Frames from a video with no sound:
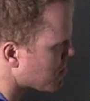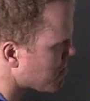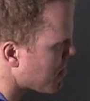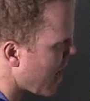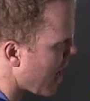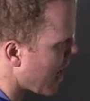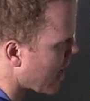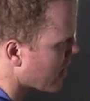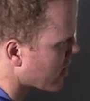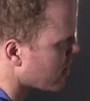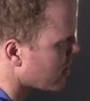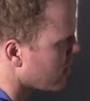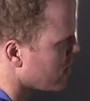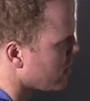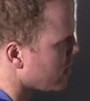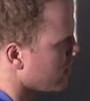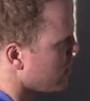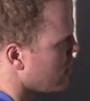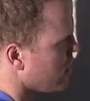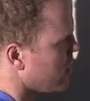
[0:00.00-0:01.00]
back
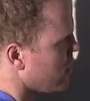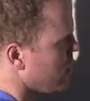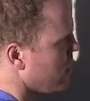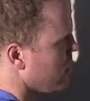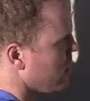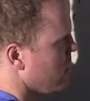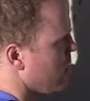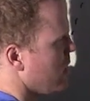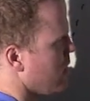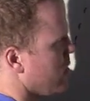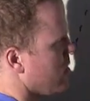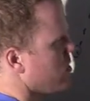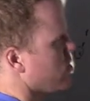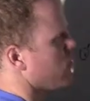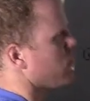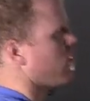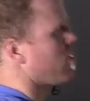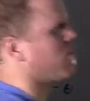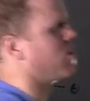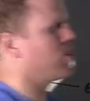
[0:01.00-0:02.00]
to
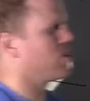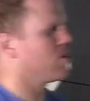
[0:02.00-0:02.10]
where we